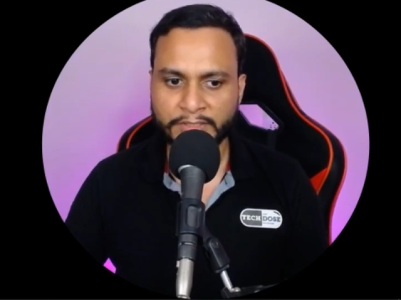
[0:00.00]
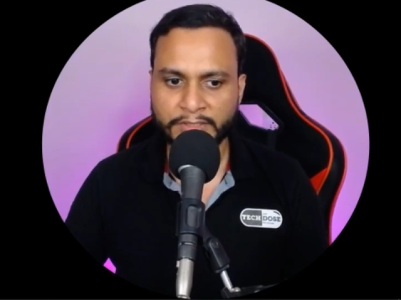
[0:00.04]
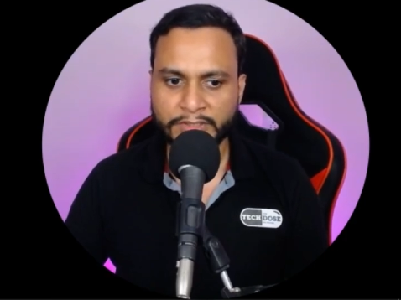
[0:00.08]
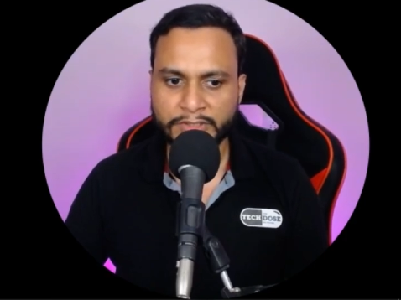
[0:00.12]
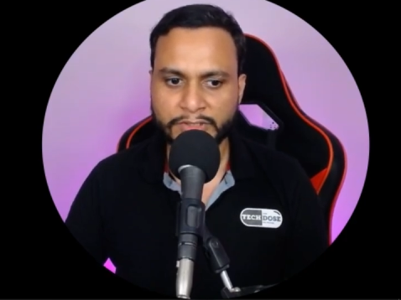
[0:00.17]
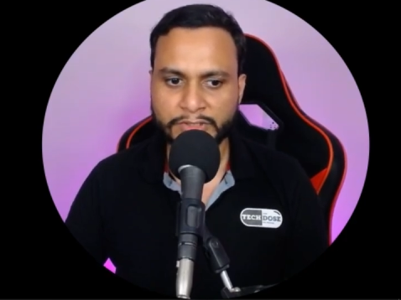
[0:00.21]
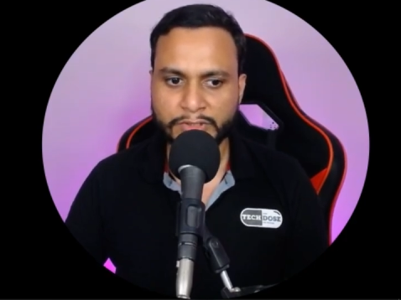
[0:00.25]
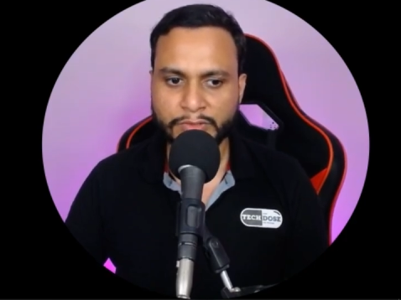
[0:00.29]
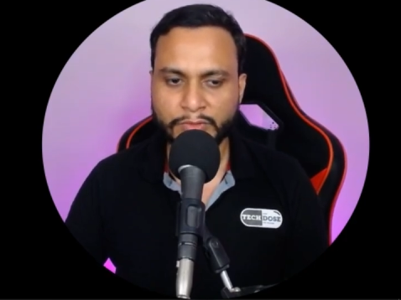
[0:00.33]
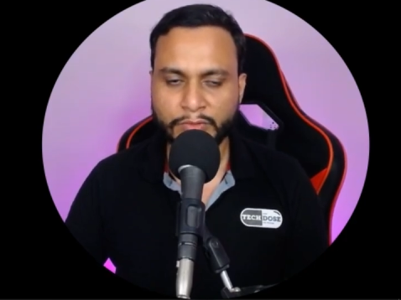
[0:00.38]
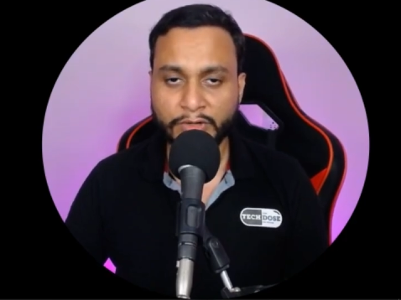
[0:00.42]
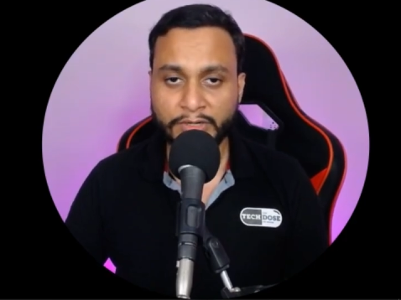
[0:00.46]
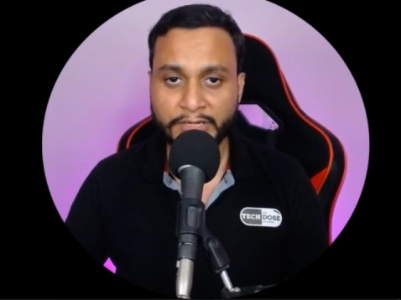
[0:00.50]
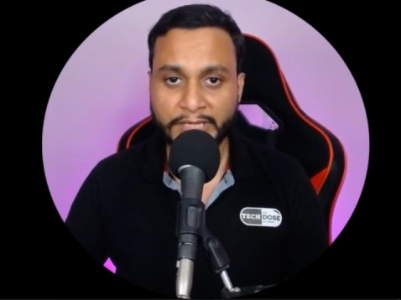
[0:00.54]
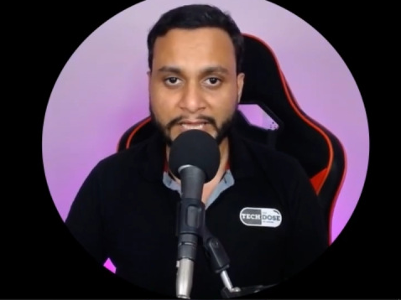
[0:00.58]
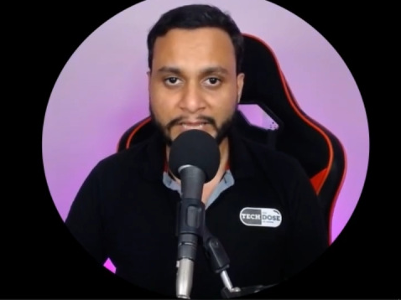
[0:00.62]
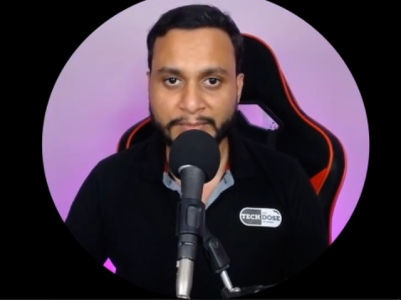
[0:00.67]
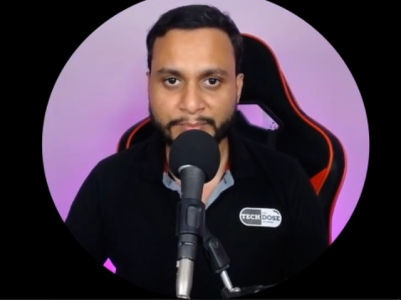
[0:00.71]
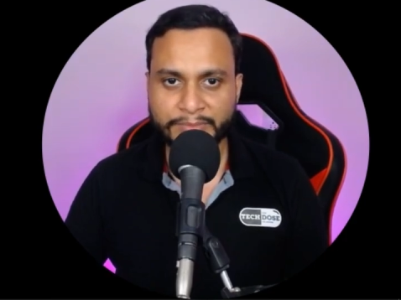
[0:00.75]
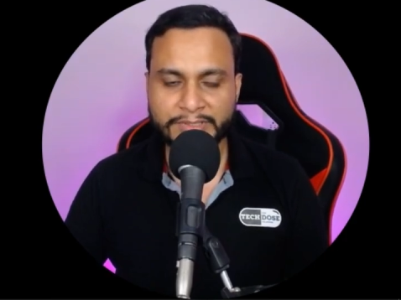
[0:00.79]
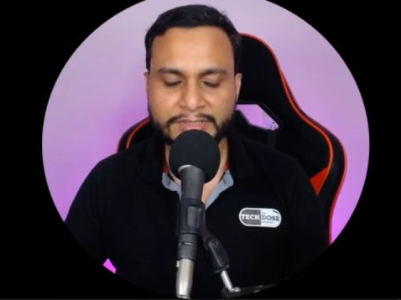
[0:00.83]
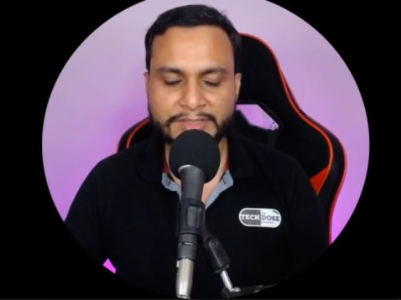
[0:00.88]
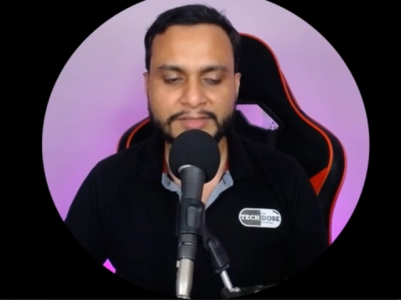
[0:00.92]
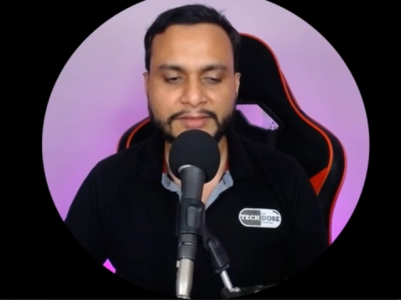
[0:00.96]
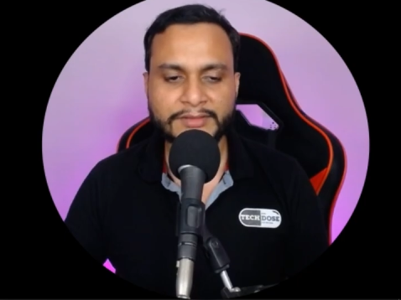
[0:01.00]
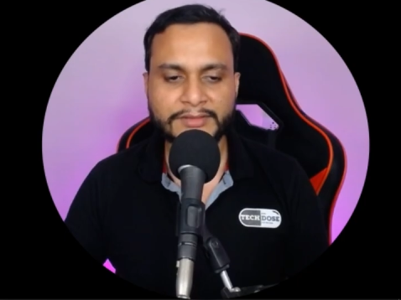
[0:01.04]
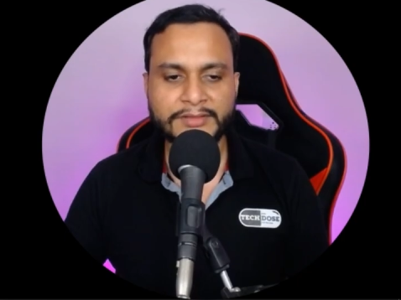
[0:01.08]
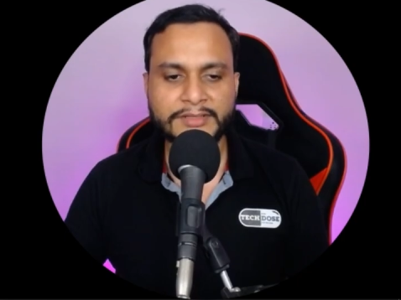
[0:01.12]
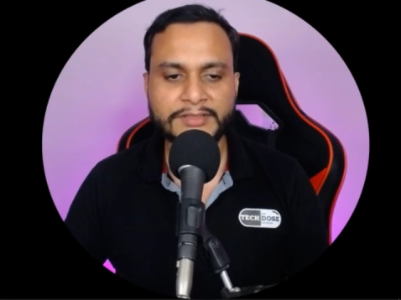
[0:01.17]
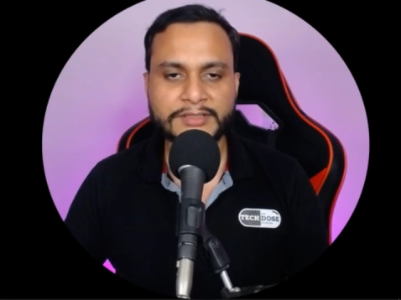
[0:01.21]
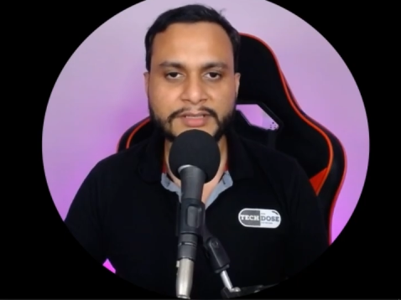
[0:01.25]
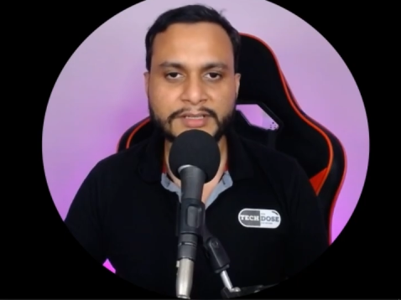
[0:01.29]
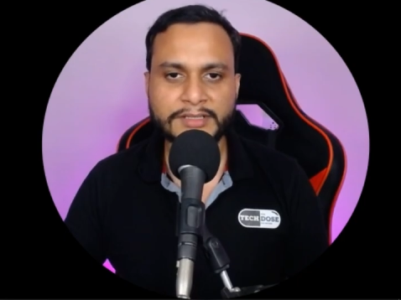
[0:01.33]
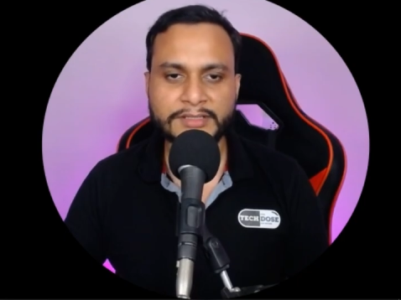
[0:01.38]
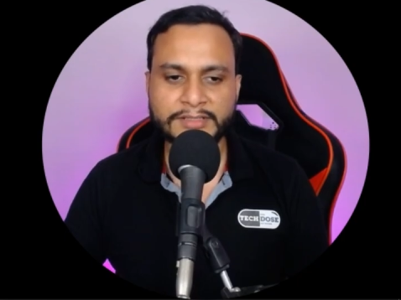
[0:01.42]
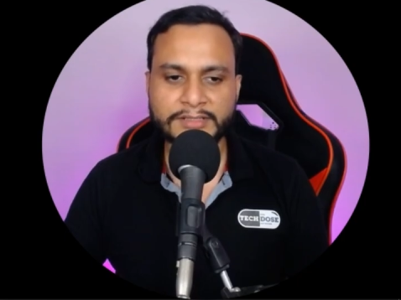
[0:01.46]
So what happens in
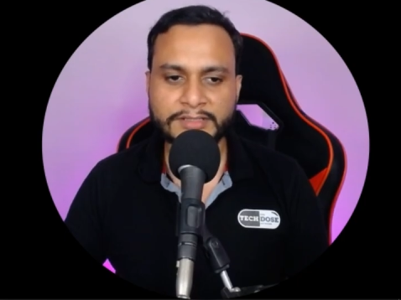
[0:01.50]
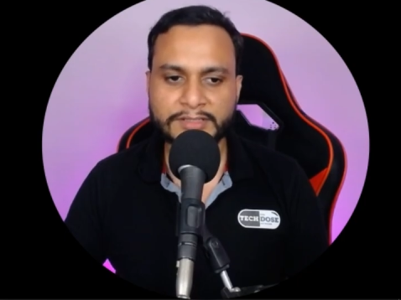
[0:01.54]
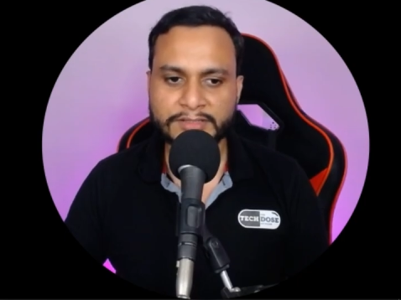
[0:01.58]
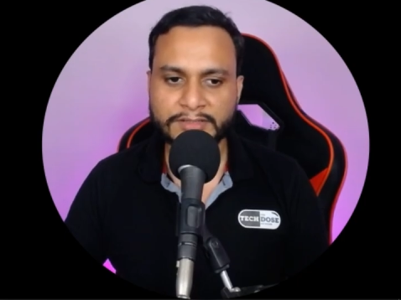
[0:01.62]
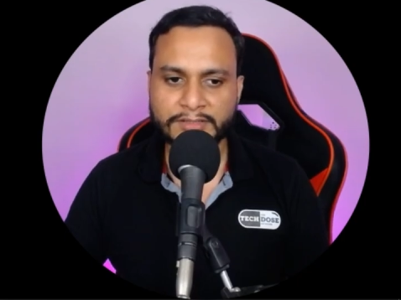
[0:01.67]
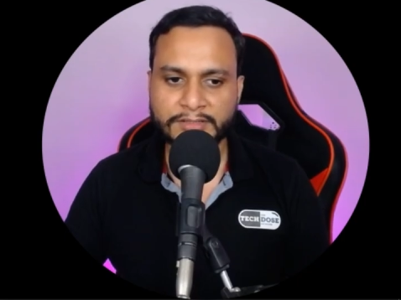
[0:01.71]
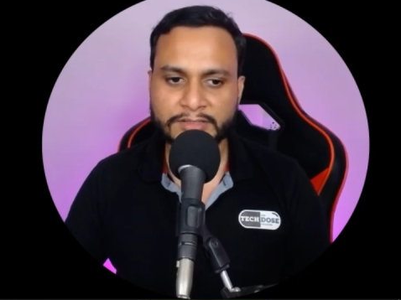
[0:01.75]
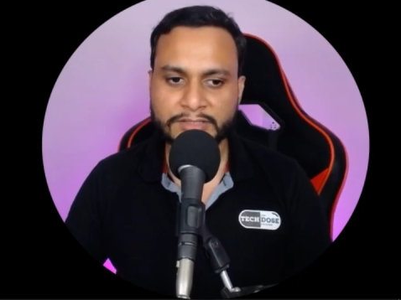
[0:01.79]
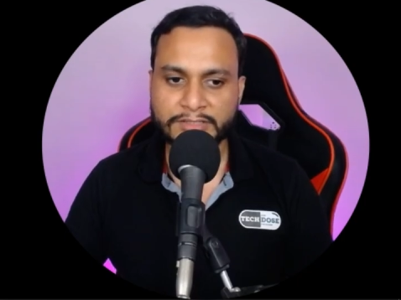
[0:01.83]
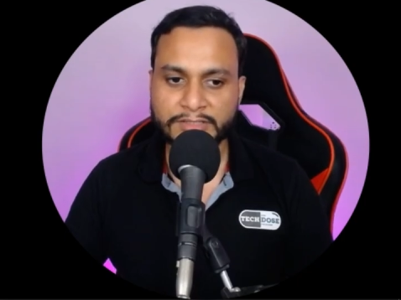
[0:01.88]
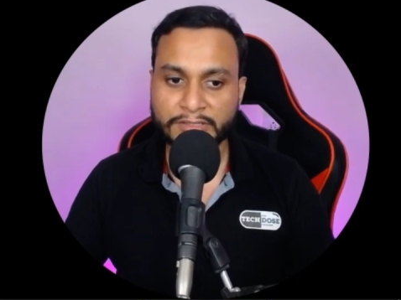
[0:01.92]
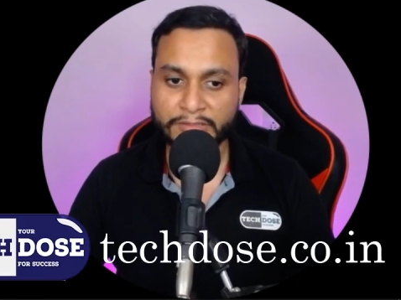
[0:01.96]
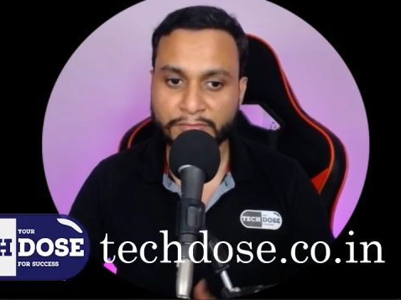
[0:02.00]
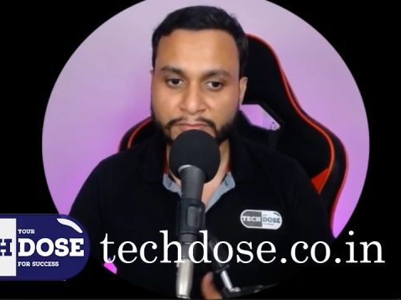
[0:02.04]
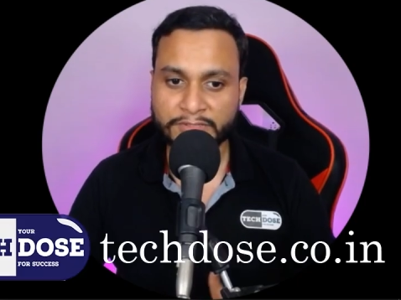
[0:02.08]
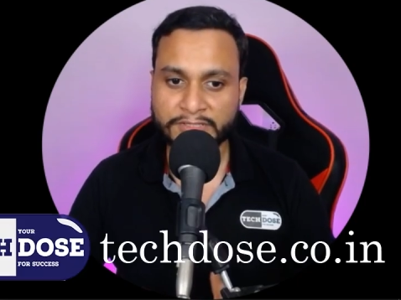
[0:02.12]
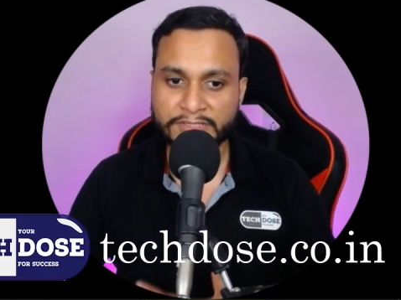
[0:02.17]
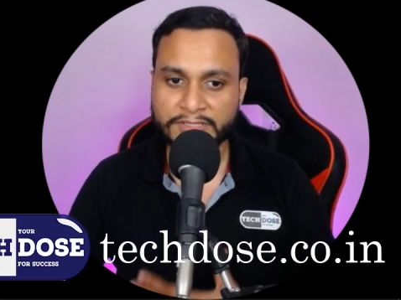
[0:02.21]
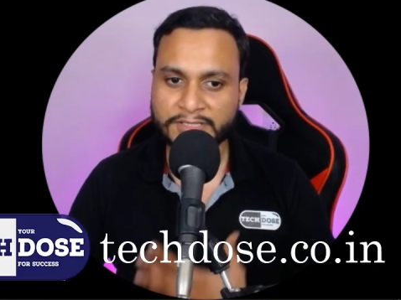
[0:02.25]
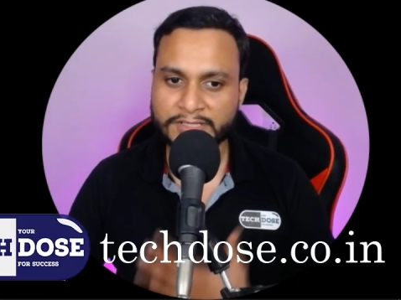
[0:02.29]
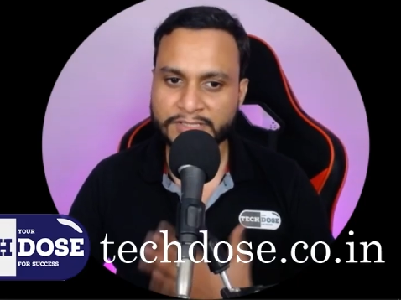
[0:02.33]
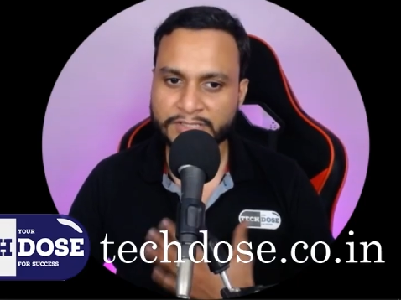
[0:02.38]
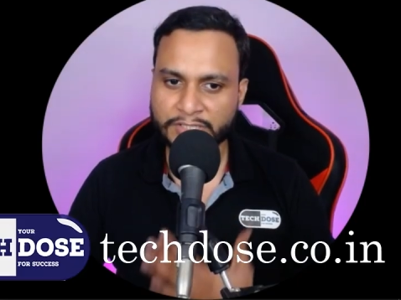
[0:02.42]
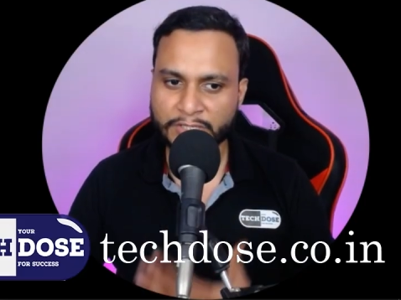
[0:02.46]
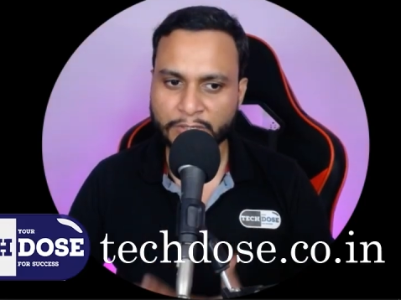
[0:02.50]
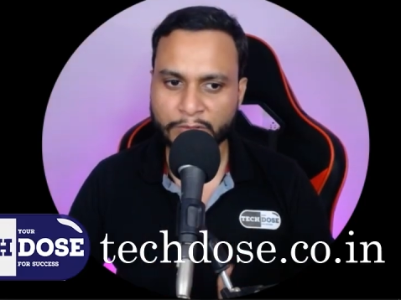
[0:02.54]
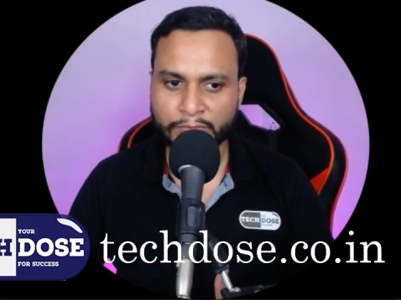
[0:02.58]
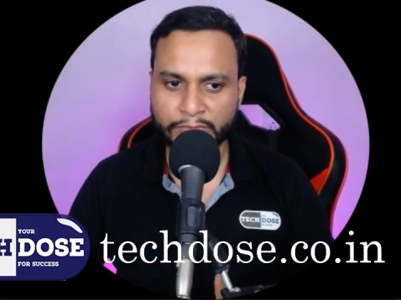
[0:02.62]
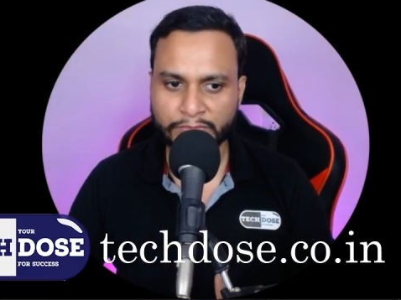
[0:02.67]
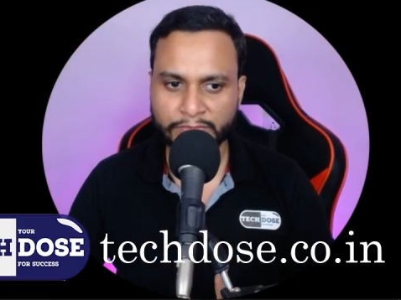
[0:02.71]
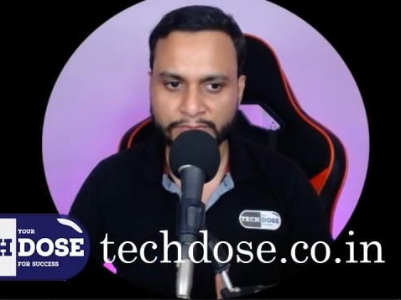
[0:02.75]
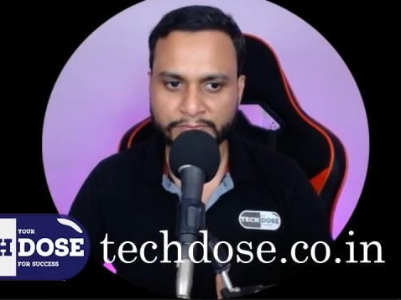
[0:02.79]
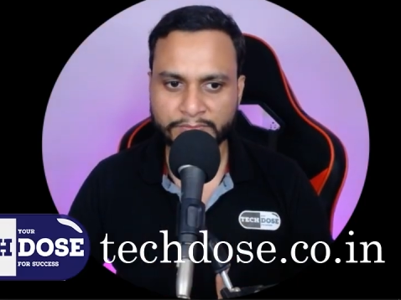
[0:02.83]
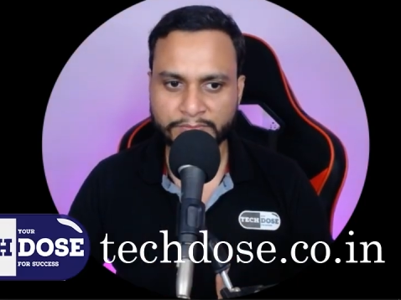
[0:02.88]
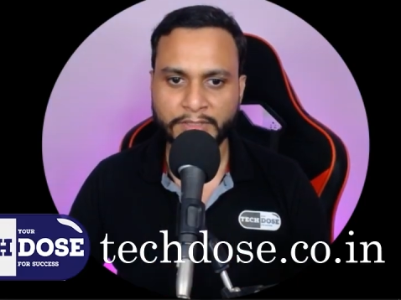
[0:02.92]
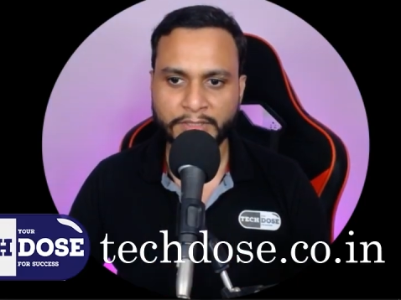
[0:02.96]
this case is the service is
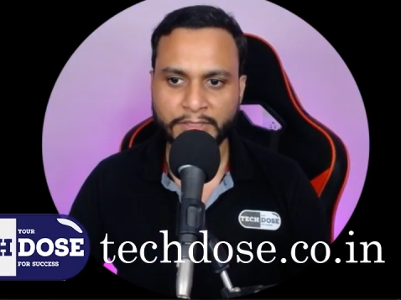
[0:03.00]
down.